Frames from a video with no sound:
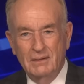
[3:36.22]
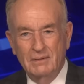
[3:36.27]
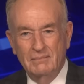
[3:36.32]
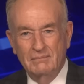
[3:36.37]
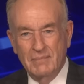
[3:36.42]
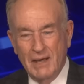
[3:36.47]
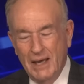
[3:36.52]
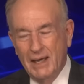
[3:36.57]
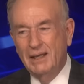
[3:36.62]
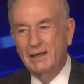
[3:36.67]

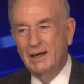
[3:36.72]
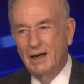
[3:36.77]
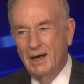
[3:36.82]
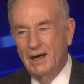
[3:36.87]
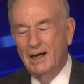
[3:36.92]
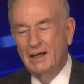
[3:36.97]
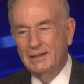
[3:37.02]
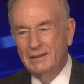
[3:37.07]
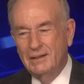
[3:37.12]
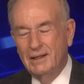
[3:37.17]
made
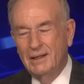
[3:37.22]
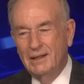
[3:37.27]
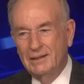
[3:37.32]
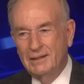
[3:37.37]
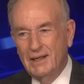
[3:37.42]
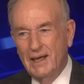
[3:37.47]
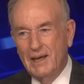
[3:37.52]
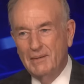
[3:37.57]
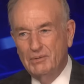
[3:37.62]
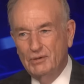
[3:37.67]
on uh,
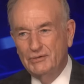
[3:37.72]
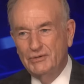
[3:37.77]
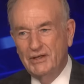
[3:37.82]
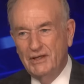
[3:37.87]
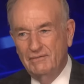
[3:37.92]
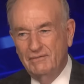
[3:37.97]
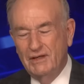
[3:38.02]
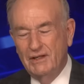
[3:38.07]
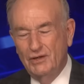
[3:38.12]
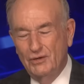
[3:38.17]
cable
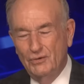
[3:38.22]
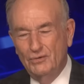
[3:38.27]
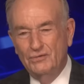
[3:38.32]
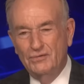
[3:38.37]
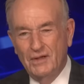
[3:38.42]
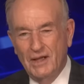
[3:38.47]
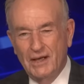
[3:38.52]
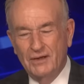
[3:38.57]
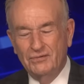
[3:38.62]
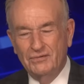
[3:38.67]
T V news
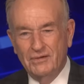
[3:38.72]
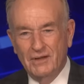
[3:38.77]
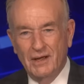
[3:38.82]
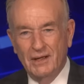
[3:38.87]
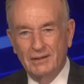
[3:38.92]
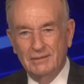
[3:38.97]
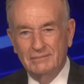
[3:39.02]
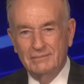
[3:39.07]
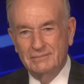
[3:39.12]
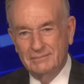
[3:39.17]
last
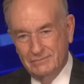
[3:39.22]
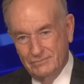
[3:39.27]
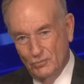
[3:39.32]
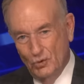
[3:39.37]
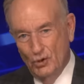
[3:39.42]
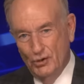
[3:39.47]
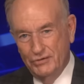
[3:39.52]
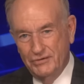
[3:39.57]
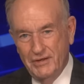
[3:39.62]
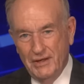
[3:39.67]
night.
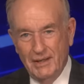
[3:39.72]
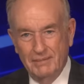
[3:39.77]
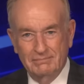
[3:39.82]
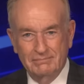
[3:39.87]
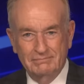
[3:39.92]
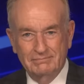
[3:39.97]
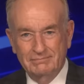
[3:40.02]
Roll the tape.